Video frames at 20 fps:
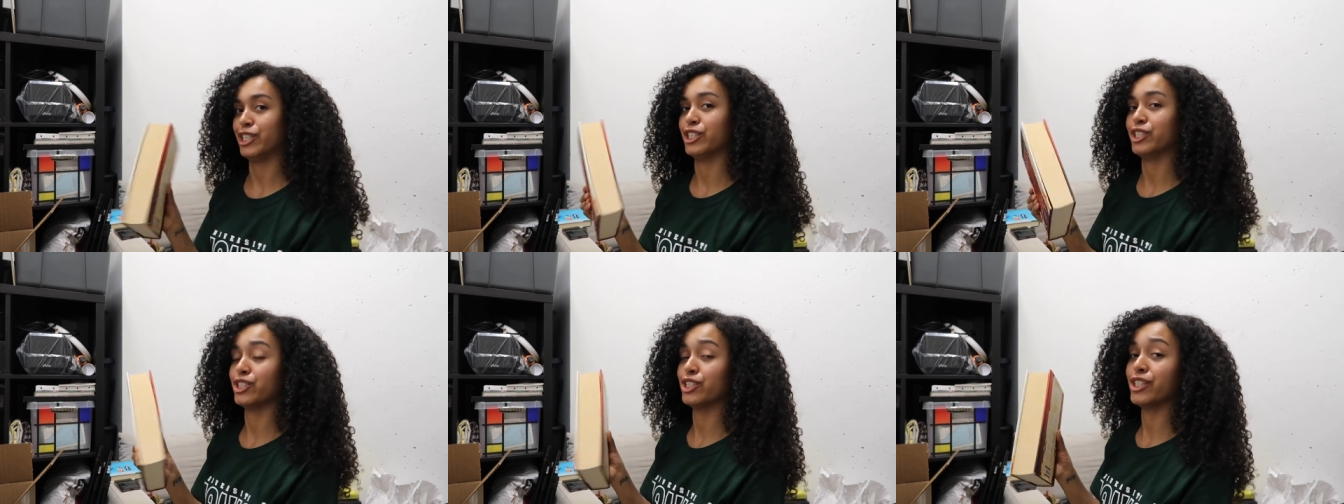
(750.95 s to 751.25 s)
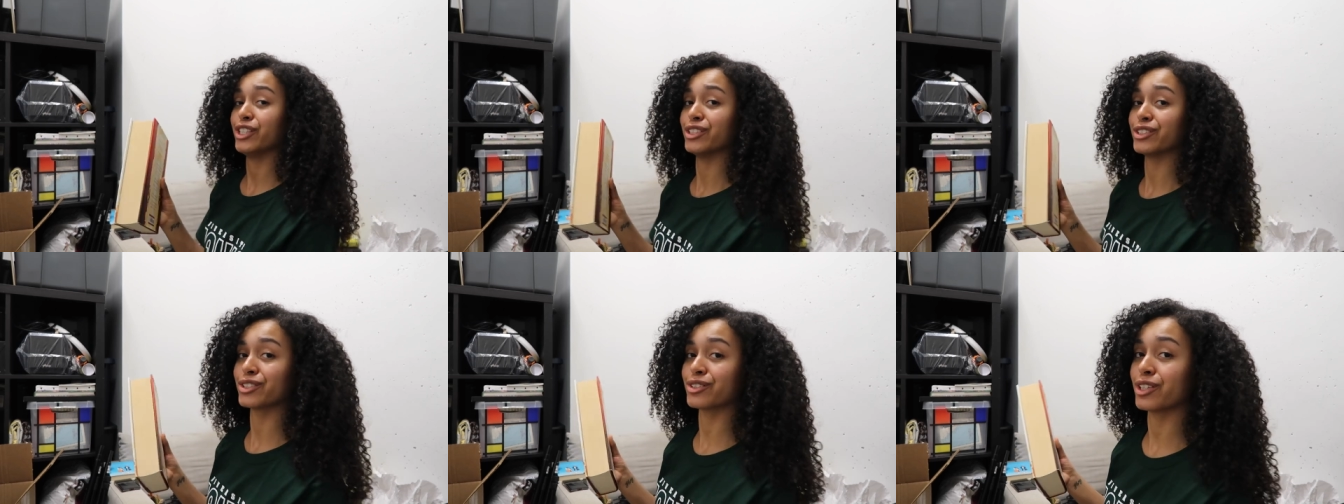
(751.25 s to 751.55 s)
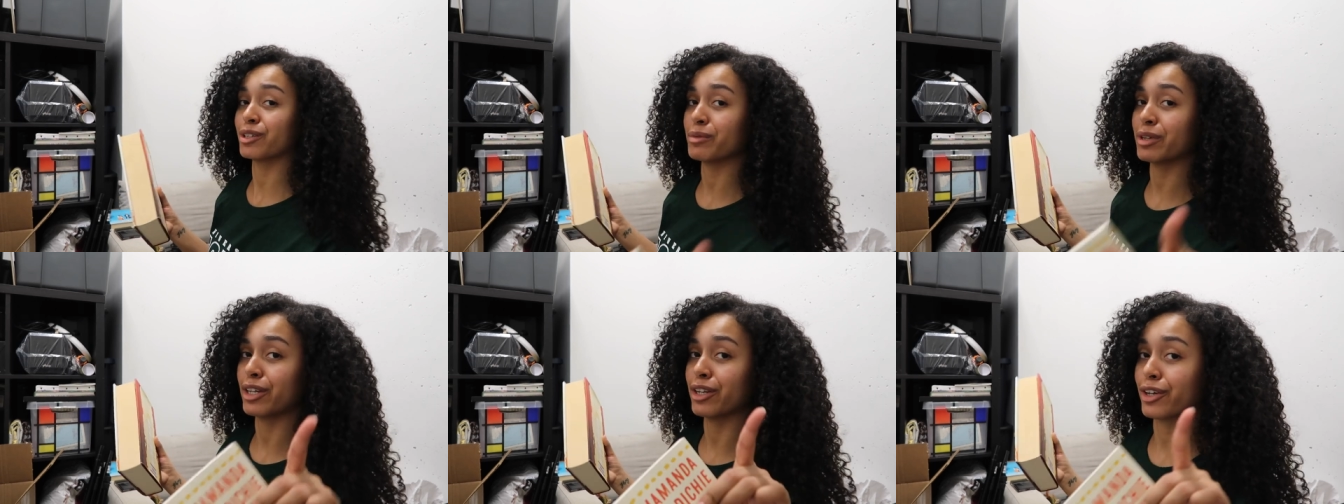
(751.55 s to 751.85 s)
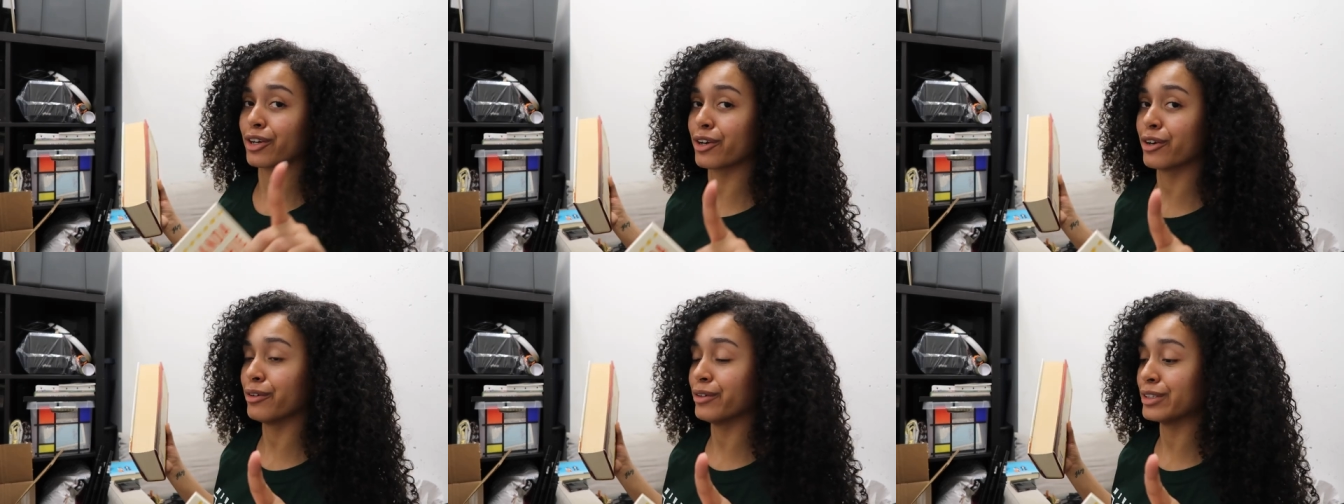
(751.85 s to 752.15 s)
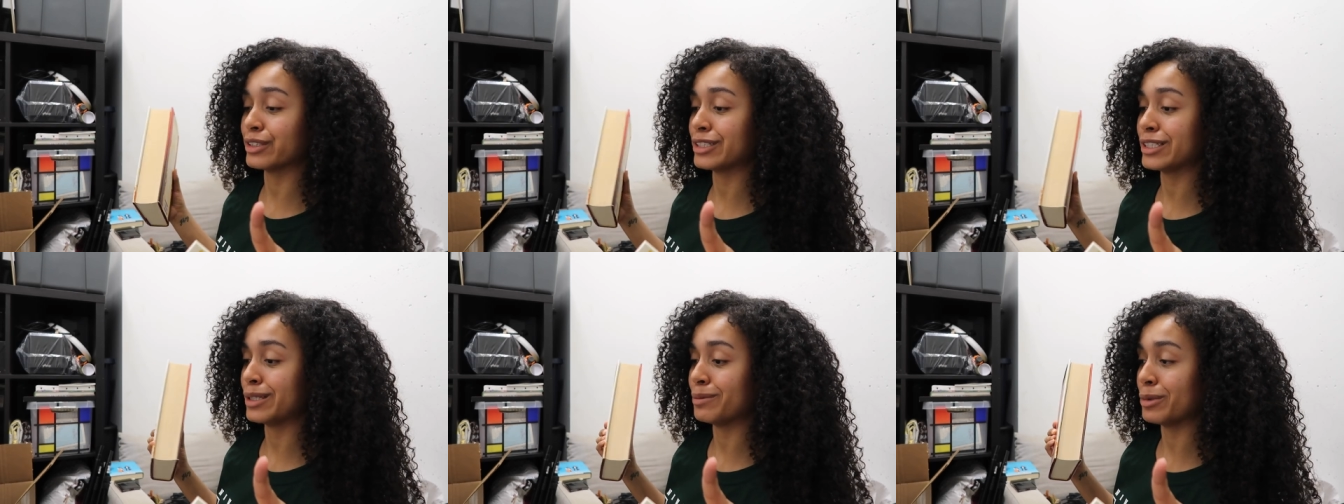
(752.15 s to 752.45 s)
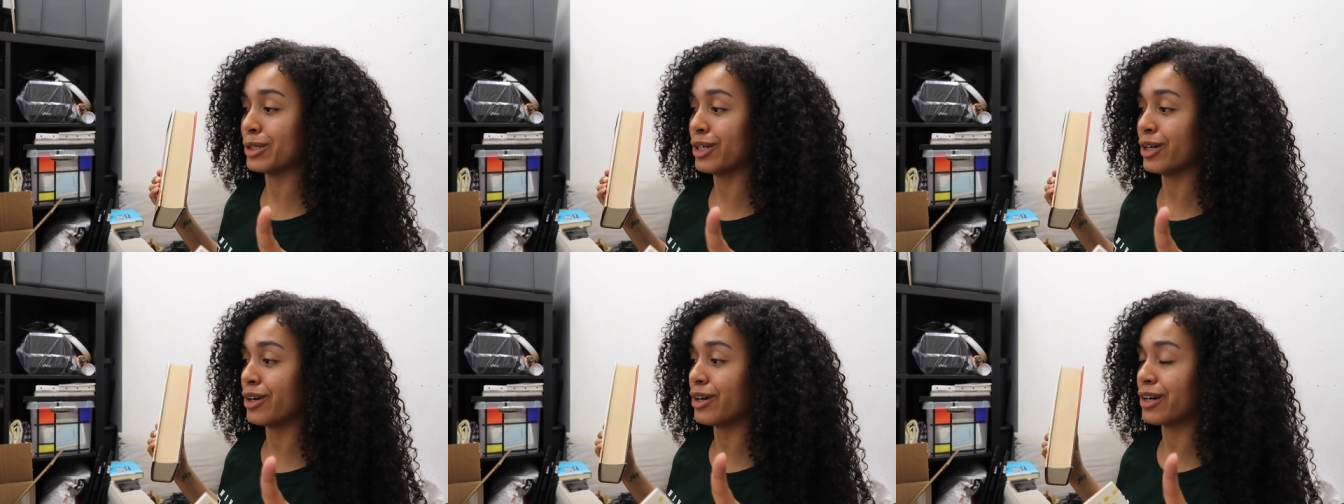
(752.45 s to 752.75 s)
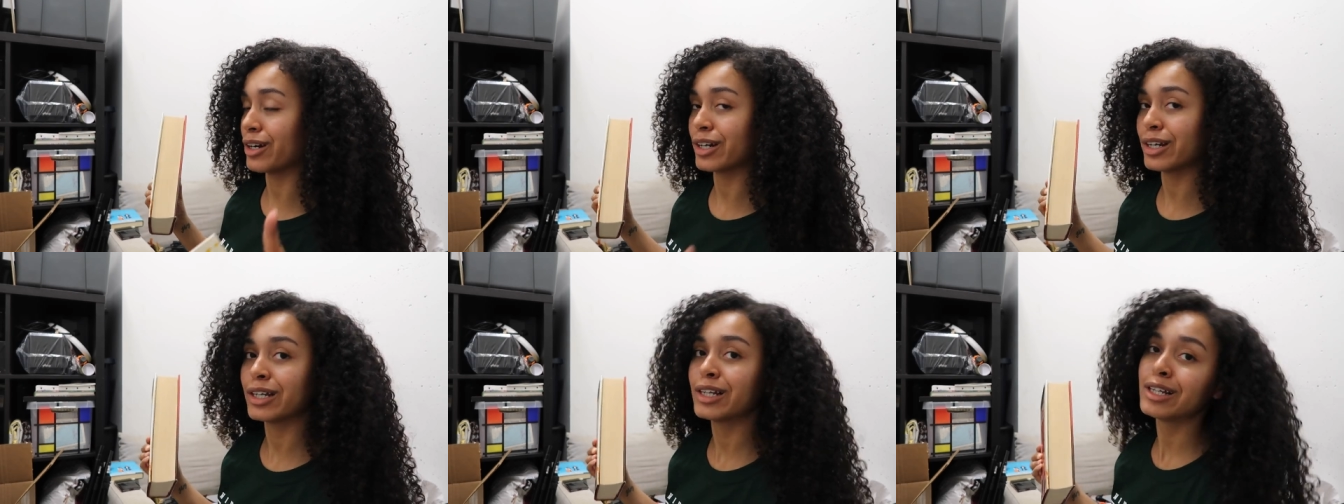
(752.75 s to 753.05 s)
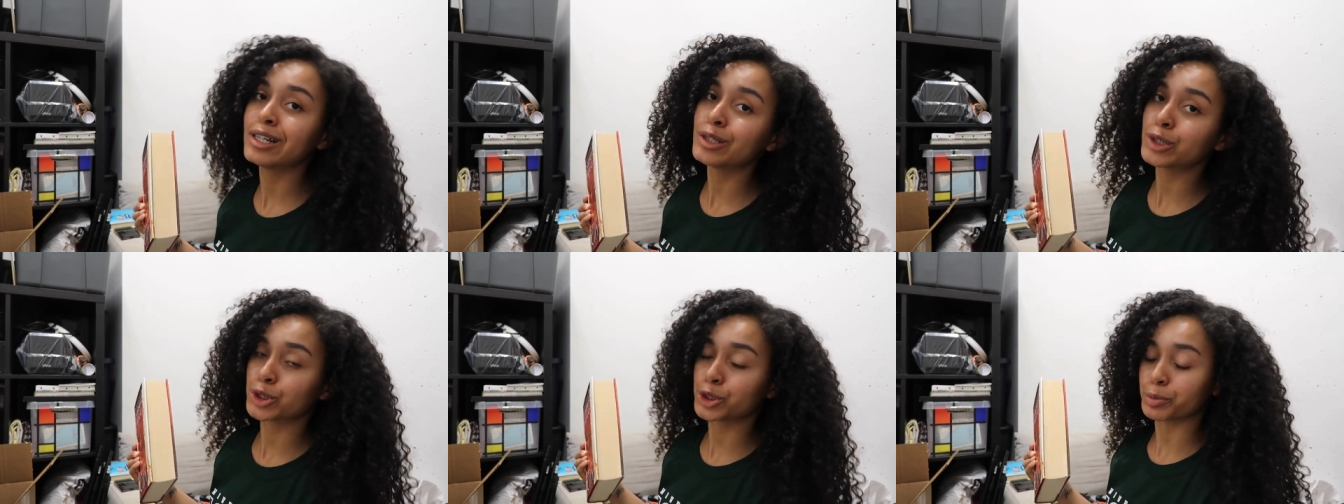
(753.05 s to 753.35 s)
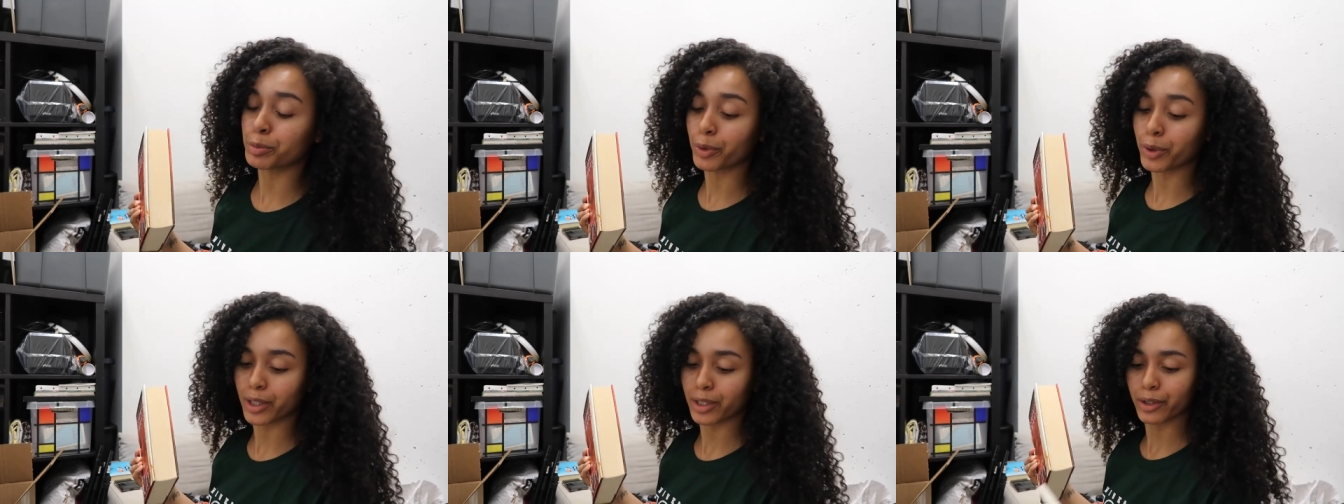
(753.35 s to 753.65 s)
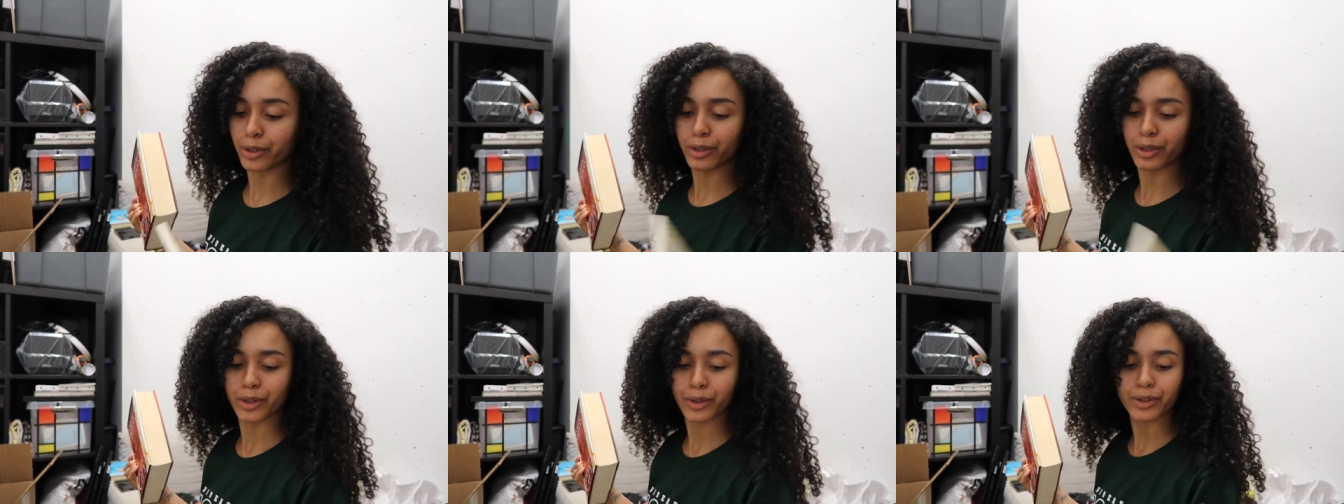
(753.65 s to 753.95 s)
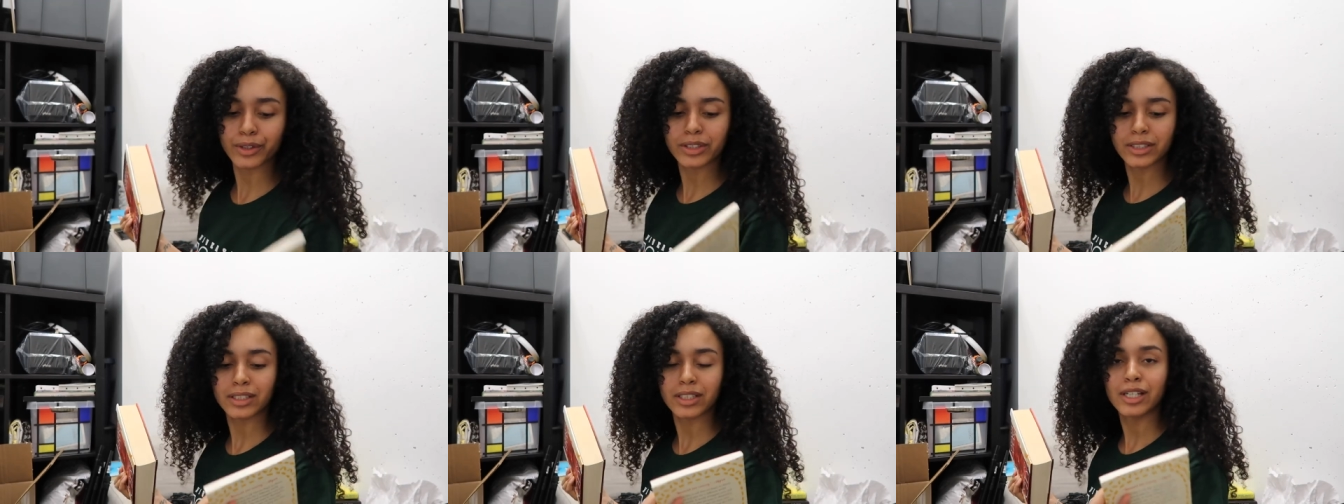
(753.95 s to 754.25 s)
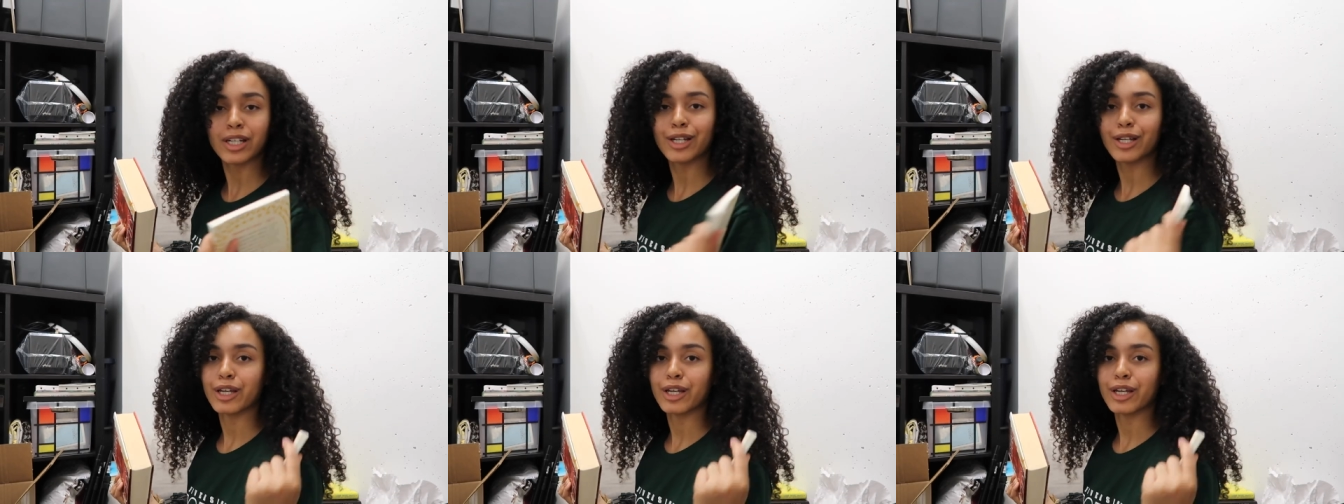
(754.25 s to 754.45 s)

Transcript: and she is going to be on a current TBR, spoiler alert.